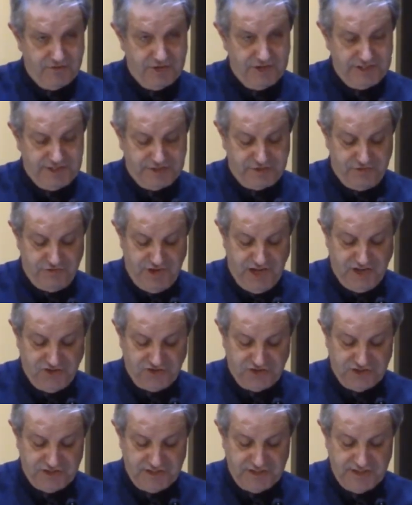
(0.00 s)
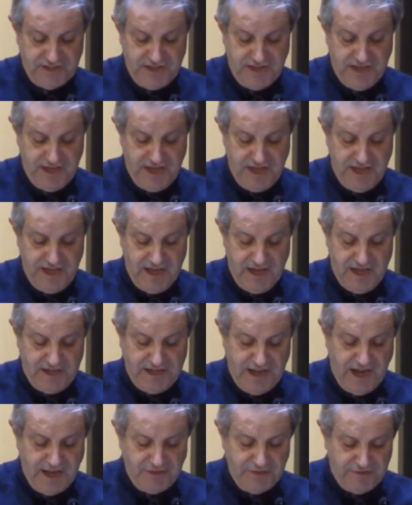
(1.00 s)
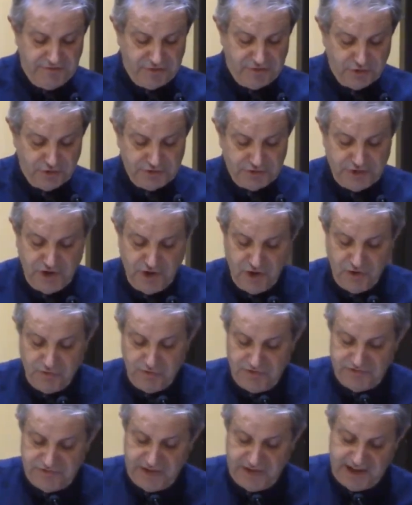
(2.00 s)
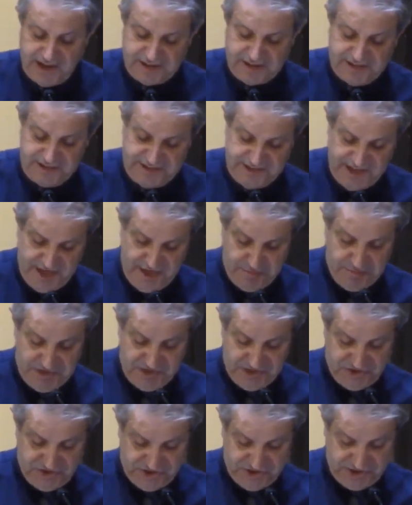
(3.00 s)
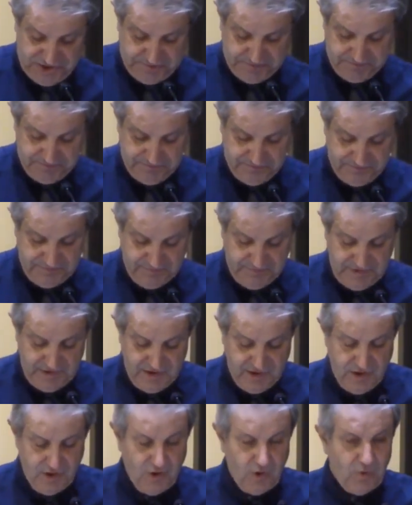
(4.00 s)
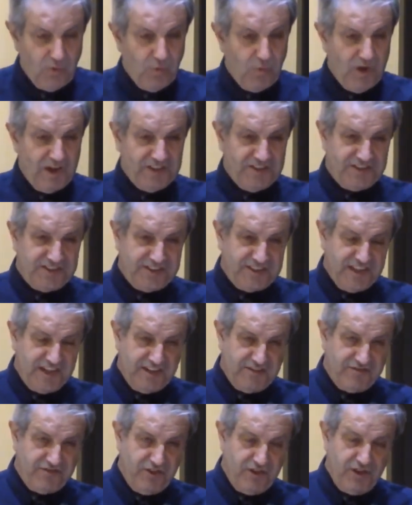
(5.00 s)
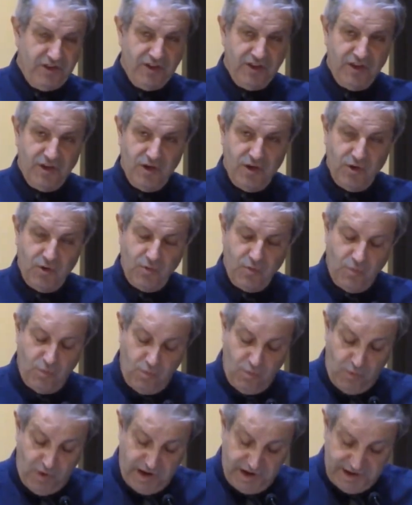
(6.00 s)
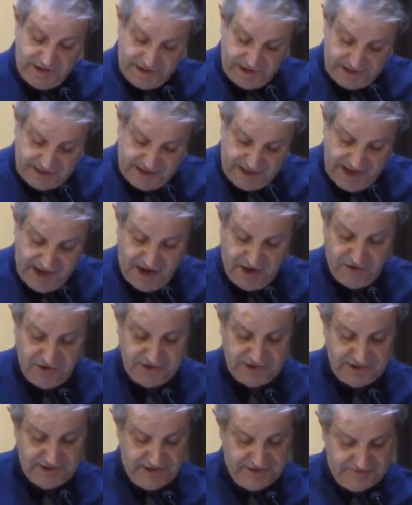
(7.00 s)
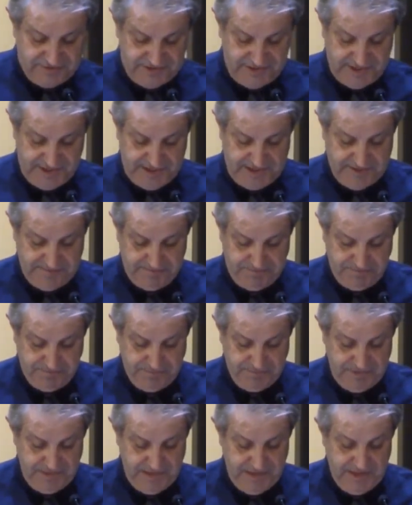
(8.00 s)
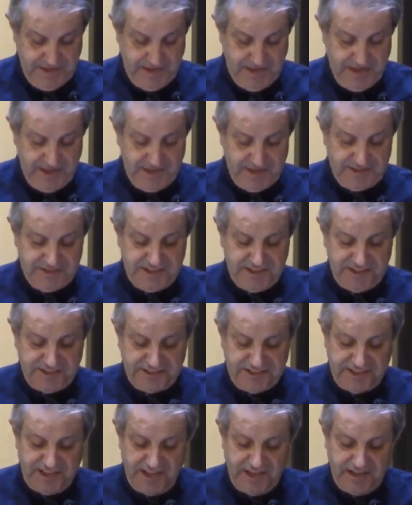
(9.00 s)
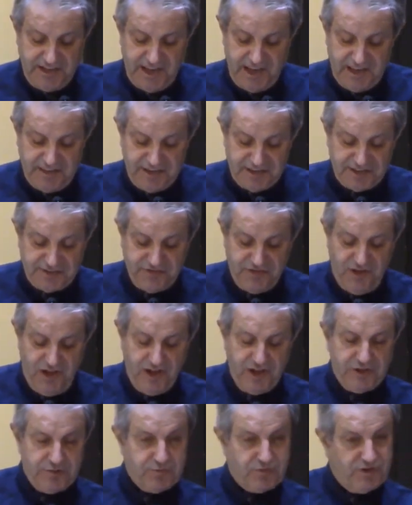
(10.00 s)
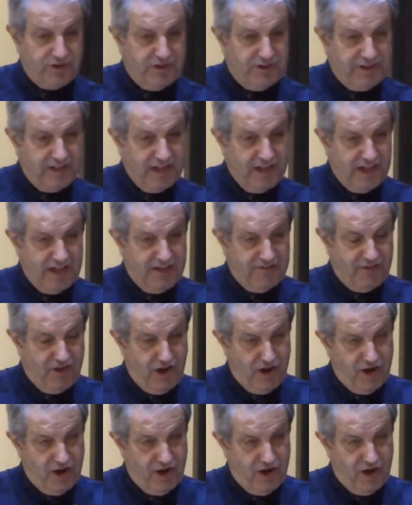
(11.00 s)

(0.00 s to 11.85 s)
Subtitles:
for his creation, and neither of those reflect his image. One sinful, one inherent of sin. You see, sin and this fallen world have